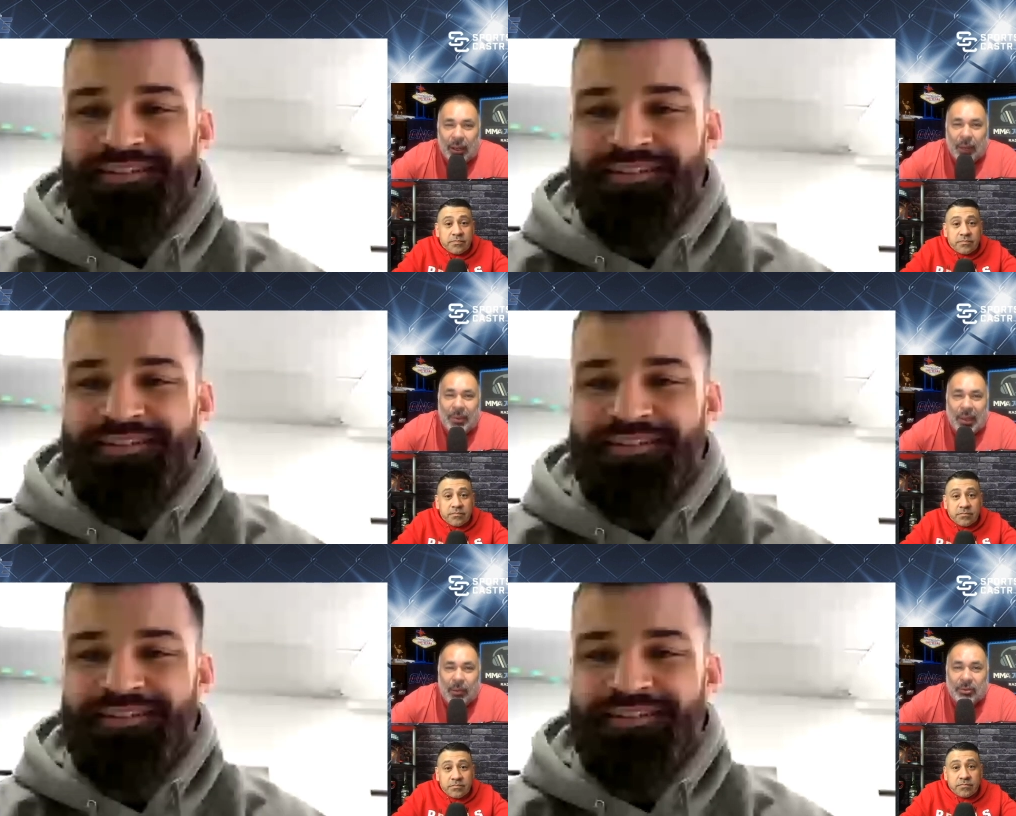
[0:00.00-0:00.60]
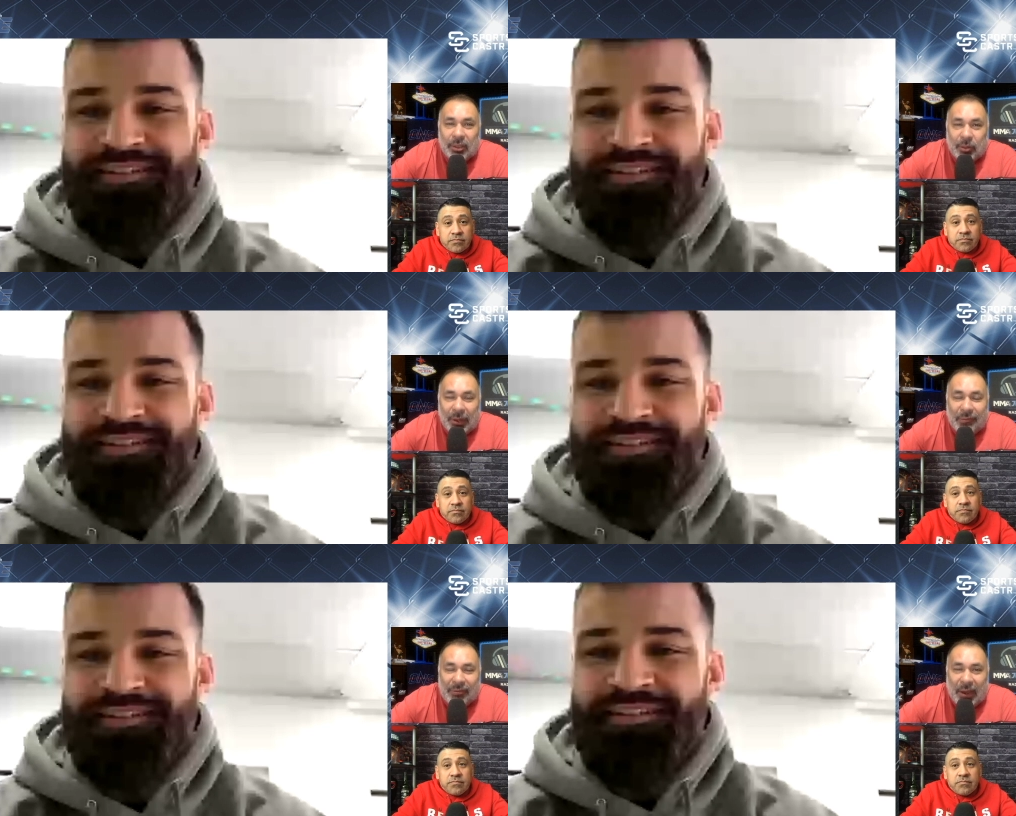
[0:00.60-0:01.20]
Speaker 1: I mean, that was a
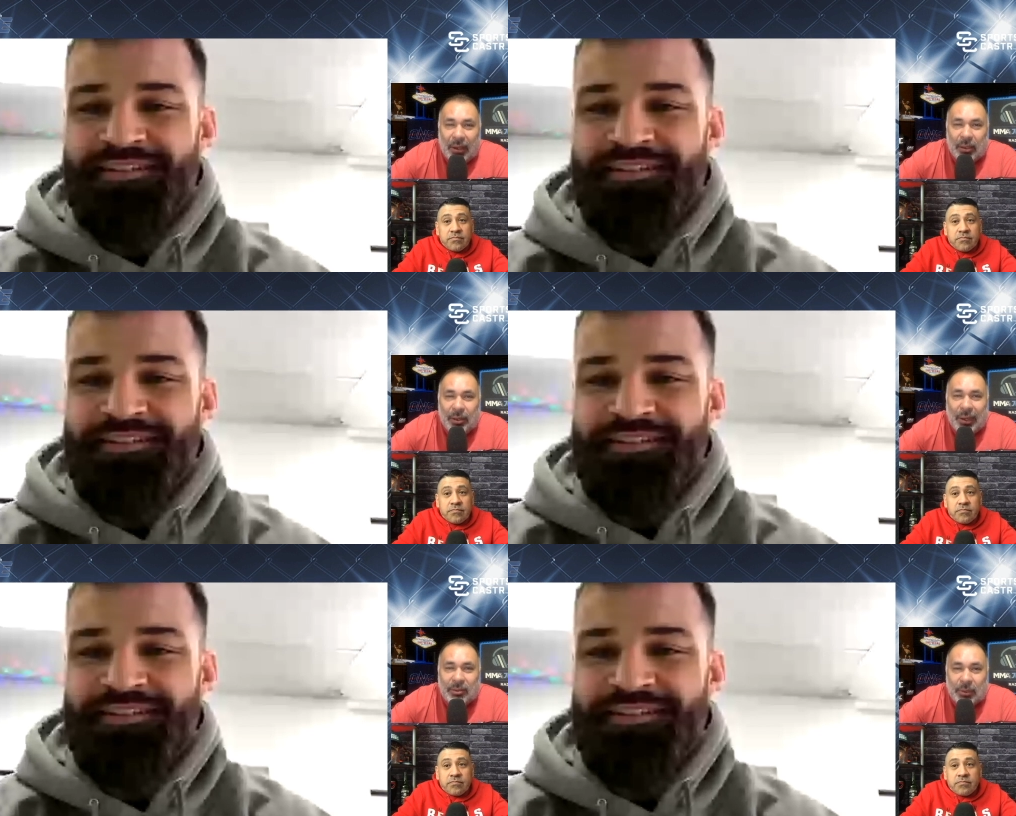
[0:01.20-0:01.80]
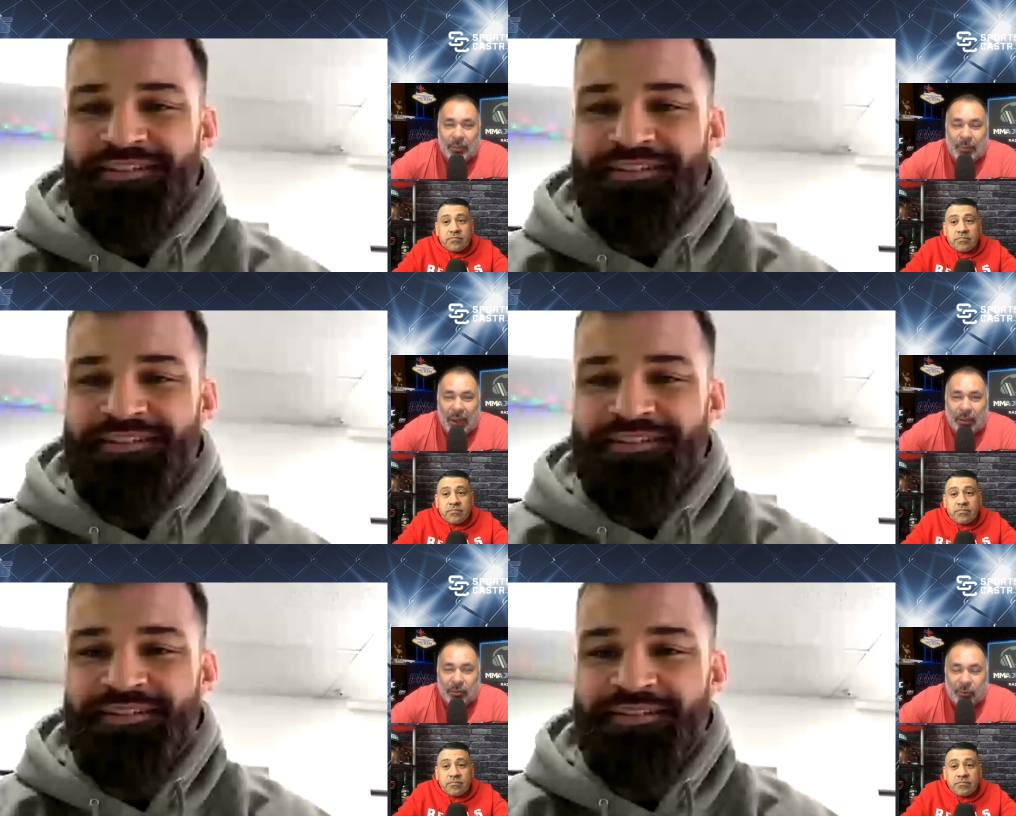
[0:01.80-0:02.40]
great fight. You guys went
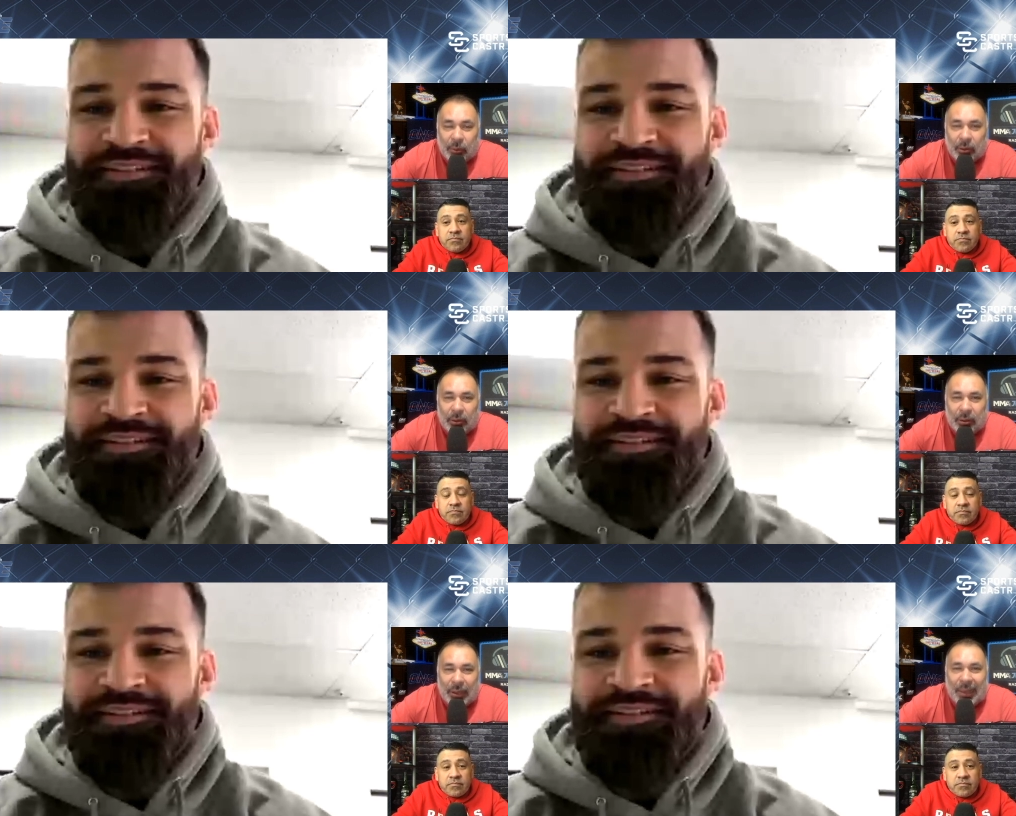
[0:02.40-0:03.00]
back and forth,